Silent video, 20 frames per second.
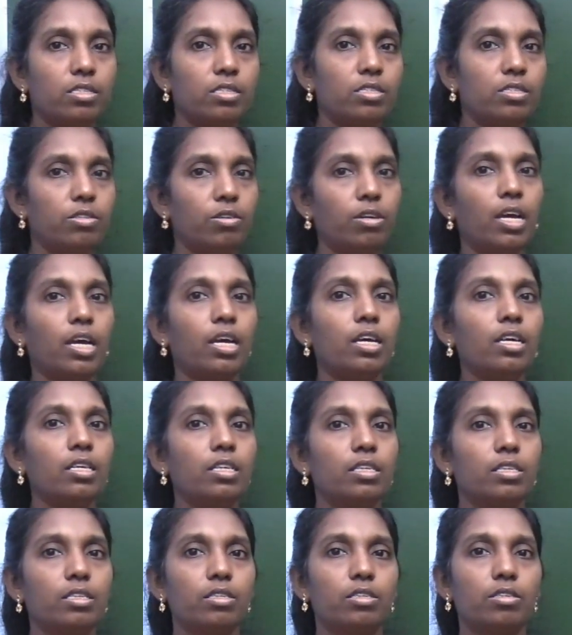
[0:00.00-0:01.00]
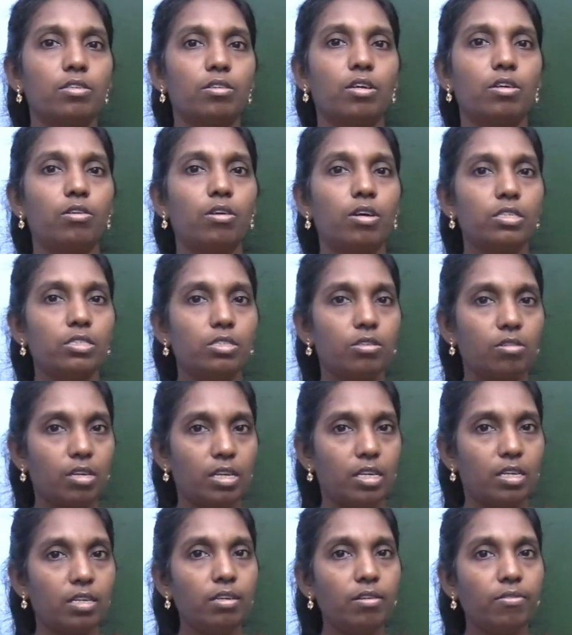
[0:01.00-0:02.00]
Today you are going to
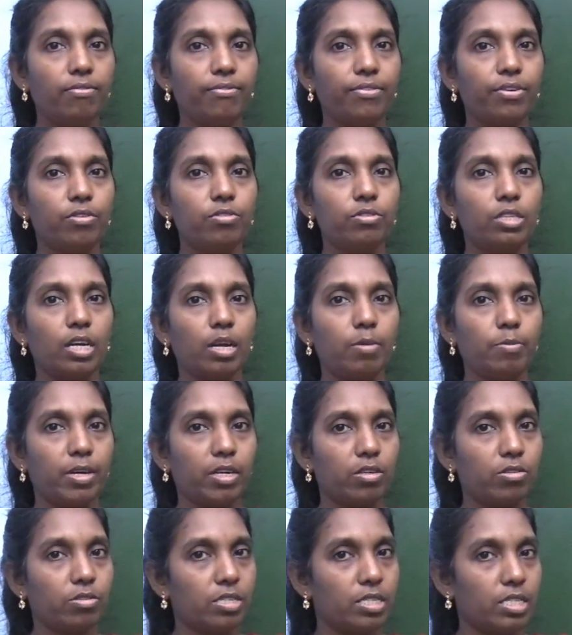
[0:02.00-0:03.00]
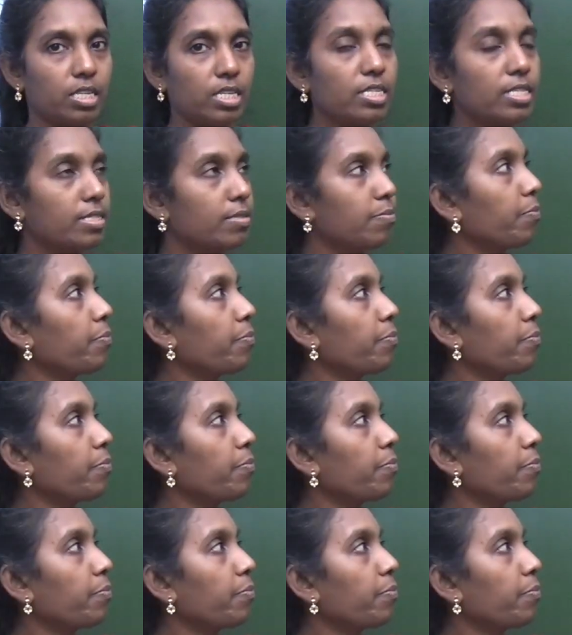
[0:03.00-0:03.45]
learn few 3-mark questions.